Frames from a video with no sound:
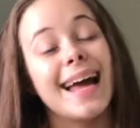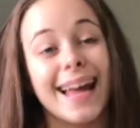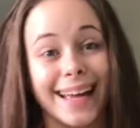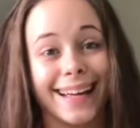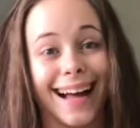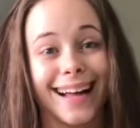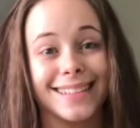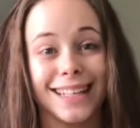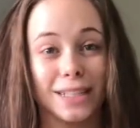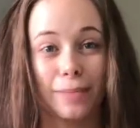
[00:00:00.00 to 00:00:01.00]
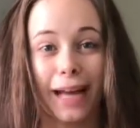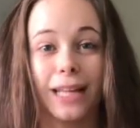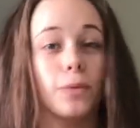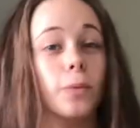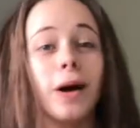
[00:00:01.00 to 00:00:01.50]
Hey guys, it's Becky.
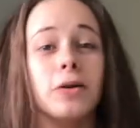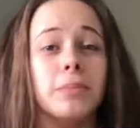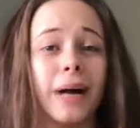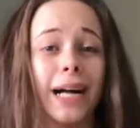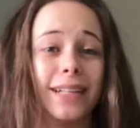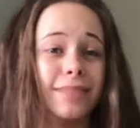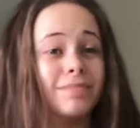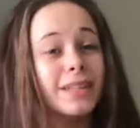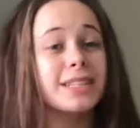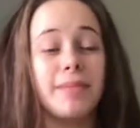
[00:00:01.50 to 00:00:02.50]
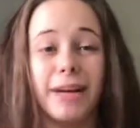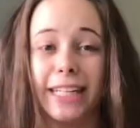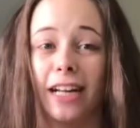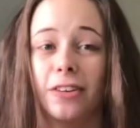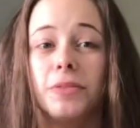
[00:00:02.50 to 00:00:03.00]
Welcome back to my
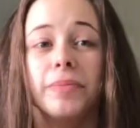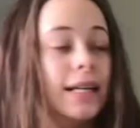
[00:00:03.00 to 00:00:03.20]
channel.